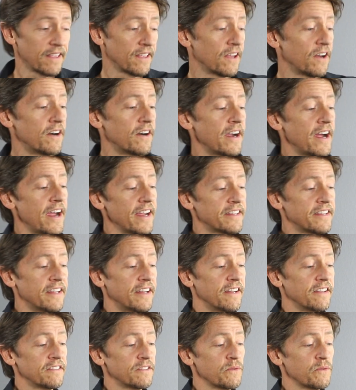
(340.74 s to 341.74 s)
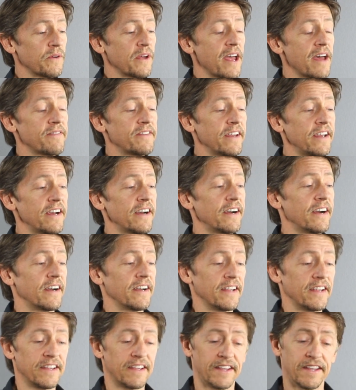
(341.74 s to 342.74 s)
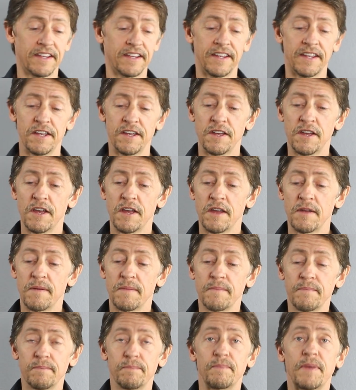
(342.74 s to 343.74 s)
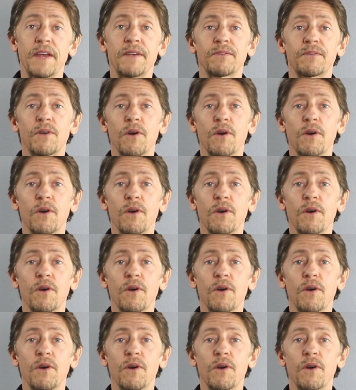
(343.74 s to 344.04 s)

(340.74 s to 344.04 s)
All right. Let's see what we have here. Pete